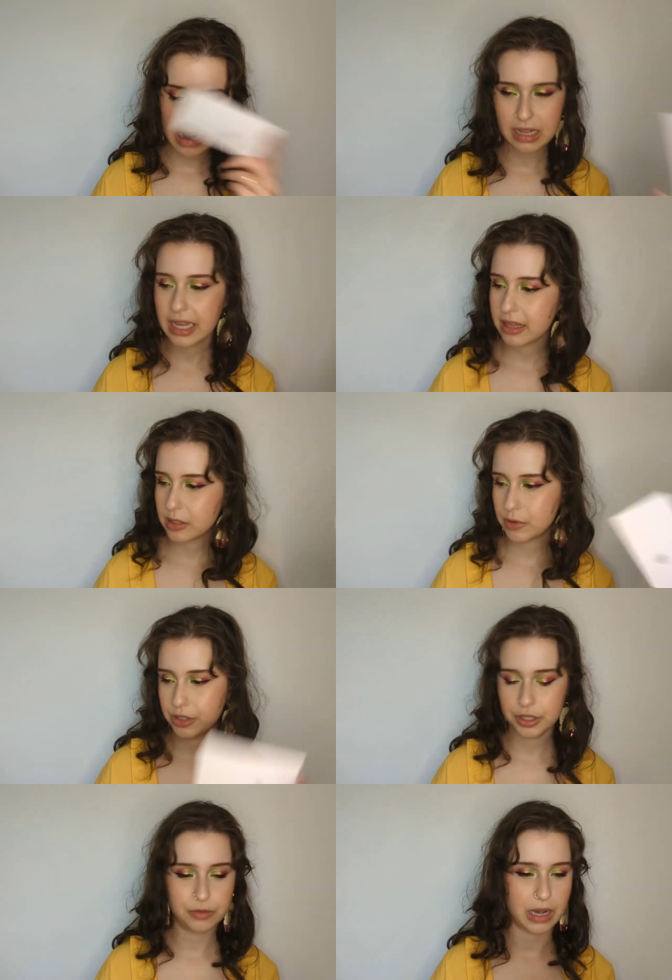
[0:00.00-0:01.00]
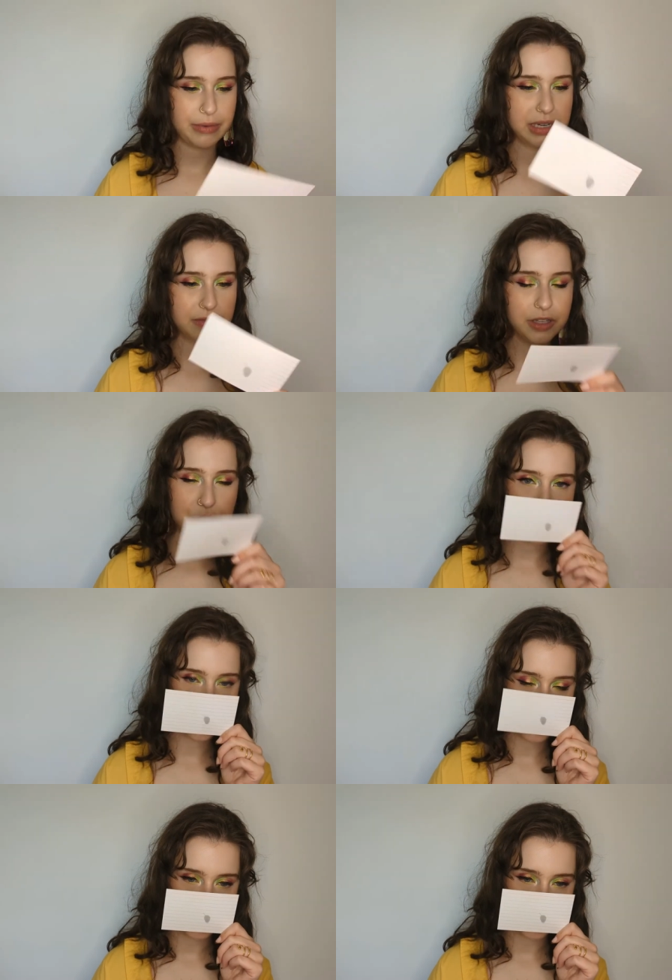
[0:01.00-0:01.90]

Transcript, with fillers: I like this one too. I would definitely try this